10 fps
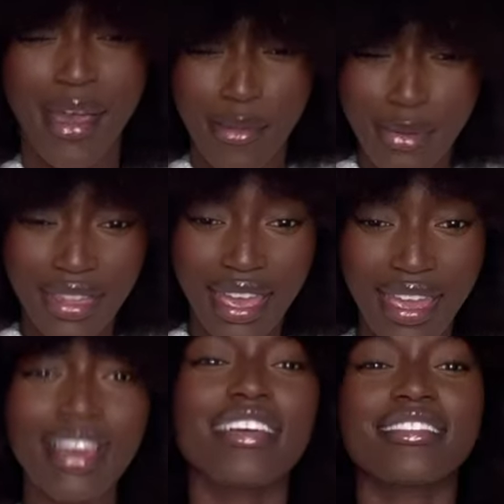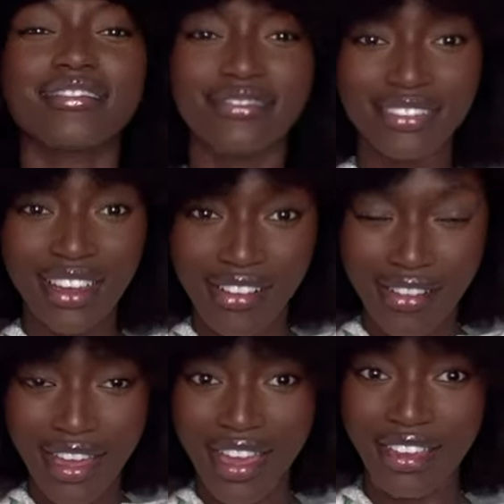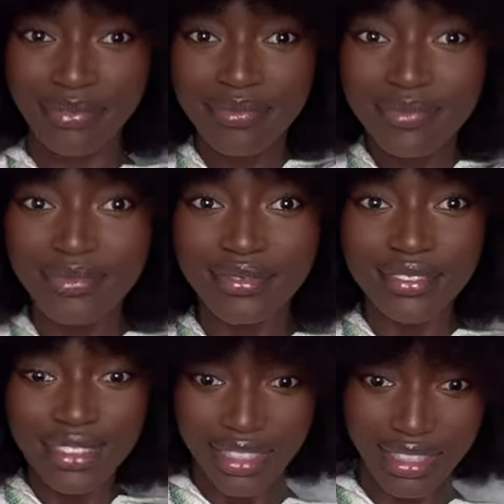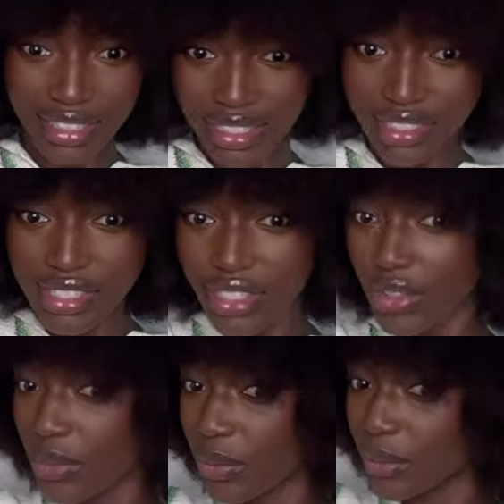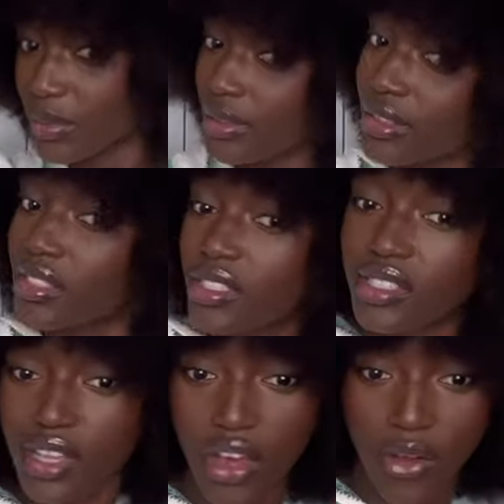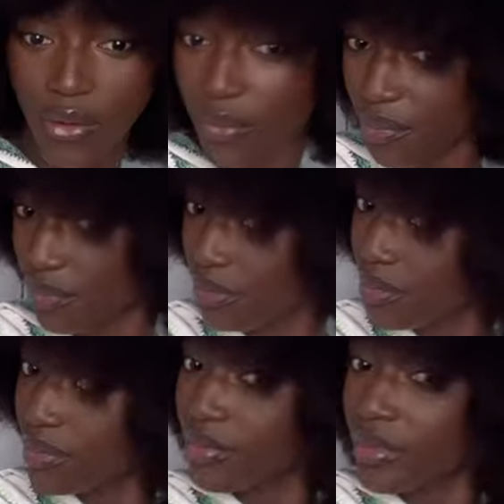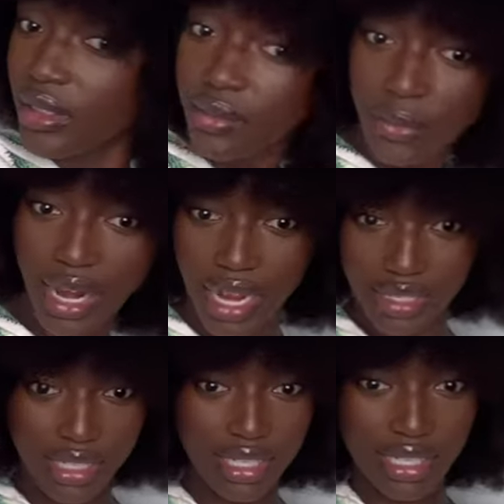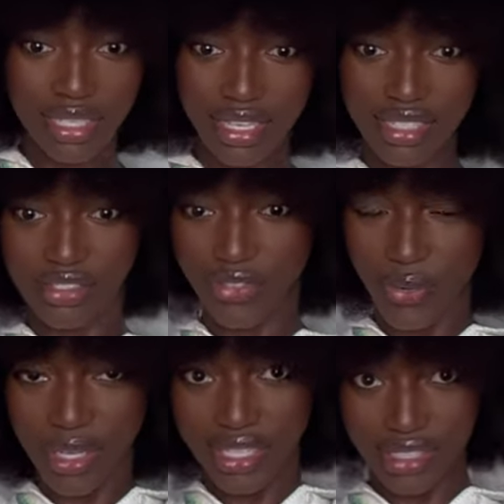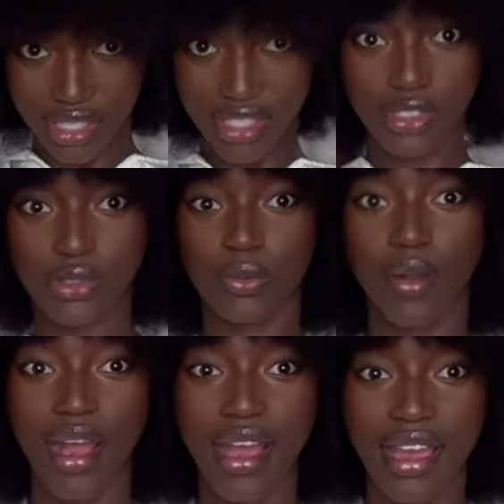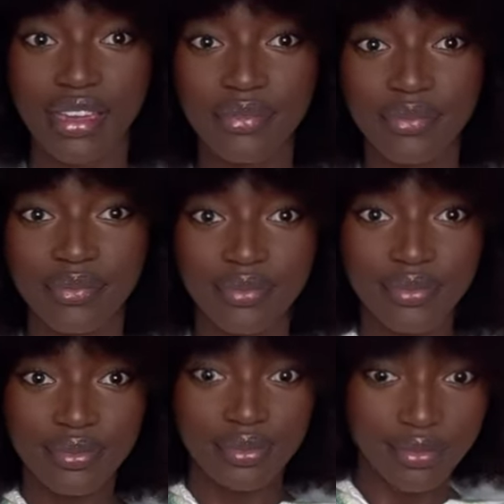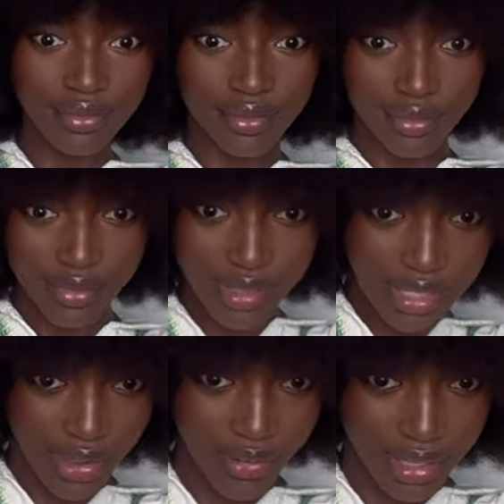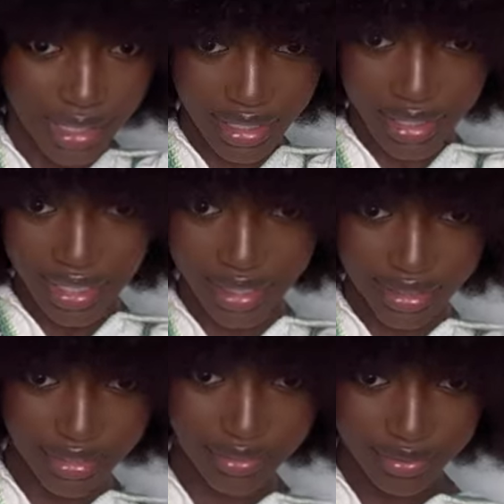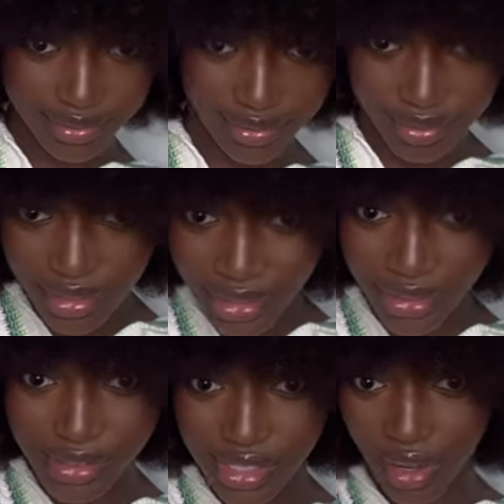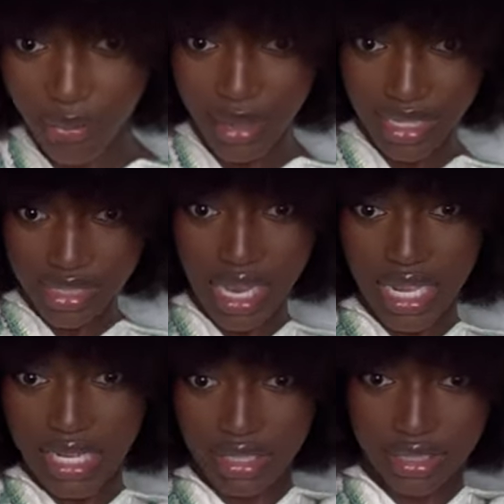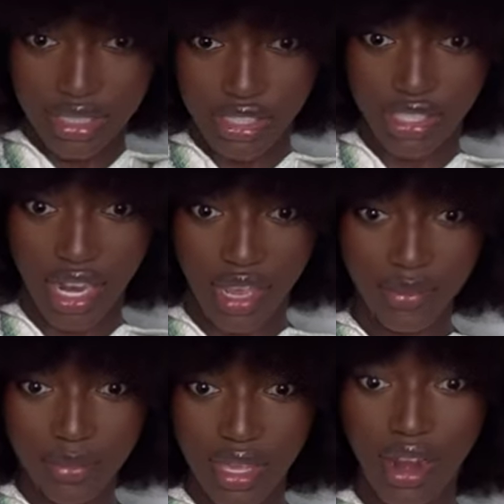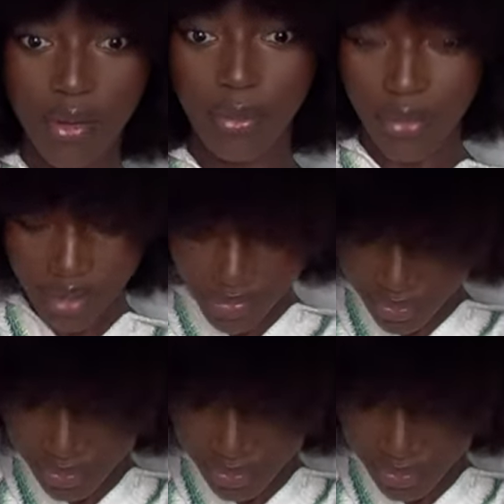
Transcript: But like, no, okay. It's cute. So what I need is for it to dry so it can, you know, start maintaining the shape that I want.